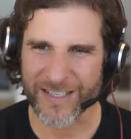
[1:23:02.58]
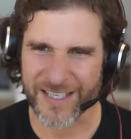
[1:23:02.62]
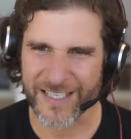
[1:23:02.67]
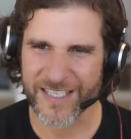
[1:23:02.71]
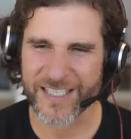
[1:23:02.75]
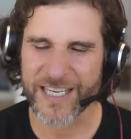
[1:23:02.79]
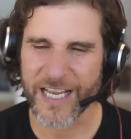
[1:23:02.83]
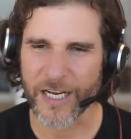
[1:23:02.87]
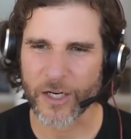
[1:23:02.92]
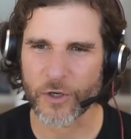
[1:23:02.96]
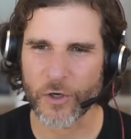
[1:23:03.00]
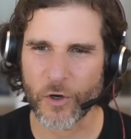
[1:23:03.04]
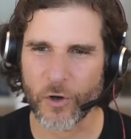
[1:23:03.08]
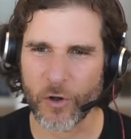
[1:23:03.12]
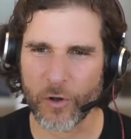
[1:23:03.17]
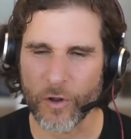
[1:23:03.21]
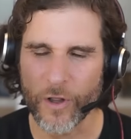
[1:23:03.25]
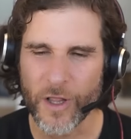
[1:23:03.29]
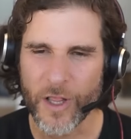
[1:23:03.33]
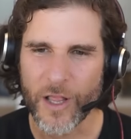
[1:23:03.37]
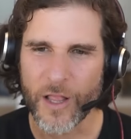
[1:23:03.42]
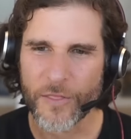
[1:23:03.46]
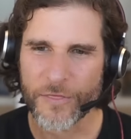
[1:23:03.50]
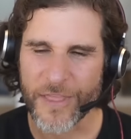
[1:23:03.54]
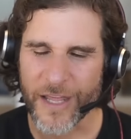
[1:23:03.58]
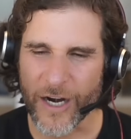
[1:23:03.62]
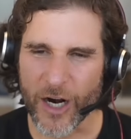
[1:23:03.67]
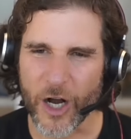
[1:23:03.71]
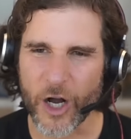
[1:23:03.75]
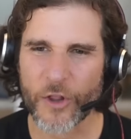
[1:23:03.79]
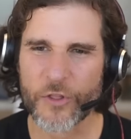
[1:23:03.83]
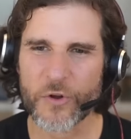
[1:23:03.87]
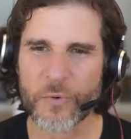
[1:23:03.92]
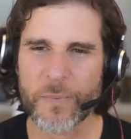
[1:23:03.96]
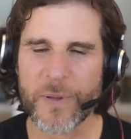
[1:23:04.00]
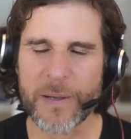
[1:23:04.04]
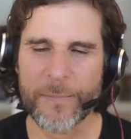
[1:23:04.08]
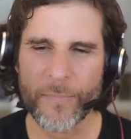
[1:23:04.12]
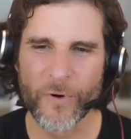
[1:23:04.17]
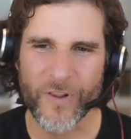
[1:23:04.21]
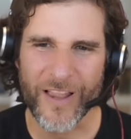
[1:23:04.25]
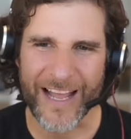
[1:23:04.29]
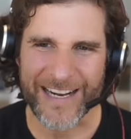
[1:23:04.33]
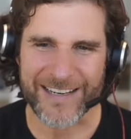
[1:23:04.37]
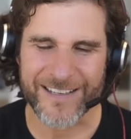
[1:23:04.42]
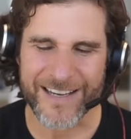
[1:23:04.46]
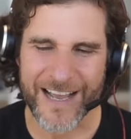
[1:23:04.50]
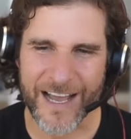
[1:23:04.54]
signal that other people
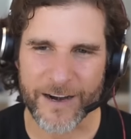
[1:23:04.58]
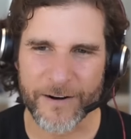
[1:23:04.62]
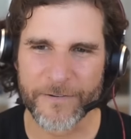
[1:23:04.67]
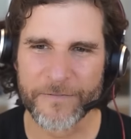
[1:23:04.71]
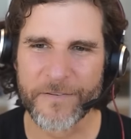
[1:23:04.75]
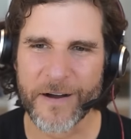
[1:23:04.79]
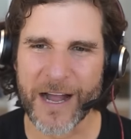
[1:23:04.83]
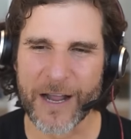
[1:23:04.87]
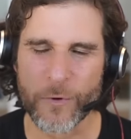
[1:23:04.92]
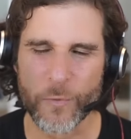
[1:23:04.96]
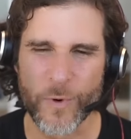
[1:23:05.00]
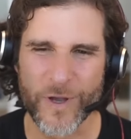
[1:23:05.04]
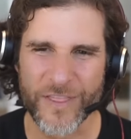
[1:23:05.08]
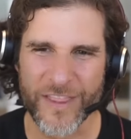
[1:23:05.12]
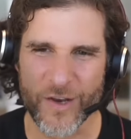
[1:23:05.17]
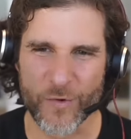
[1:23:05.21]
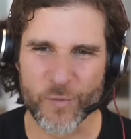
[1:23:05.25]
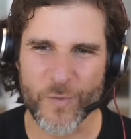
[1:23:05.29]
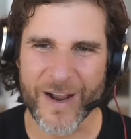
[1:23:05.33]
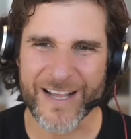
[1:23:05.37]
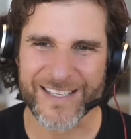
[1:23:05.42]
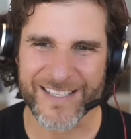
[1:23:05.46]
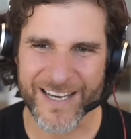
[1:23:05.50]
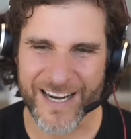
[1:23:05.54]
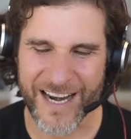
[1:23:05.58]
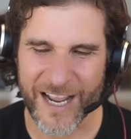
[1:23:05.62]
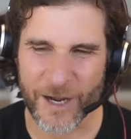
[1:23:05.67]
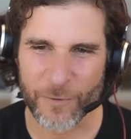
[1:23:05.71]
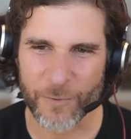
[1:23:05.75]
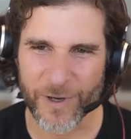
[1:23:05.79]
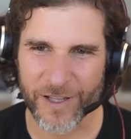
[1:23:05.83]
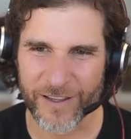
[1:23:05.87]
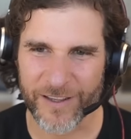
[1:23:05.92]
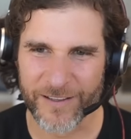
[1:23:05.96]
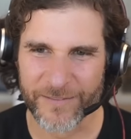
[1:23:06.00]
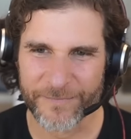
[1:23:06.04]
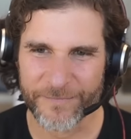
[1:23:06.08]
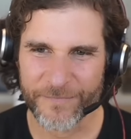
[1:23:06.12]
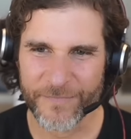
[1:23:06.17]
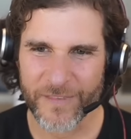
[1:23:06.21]
identify with and resonate with.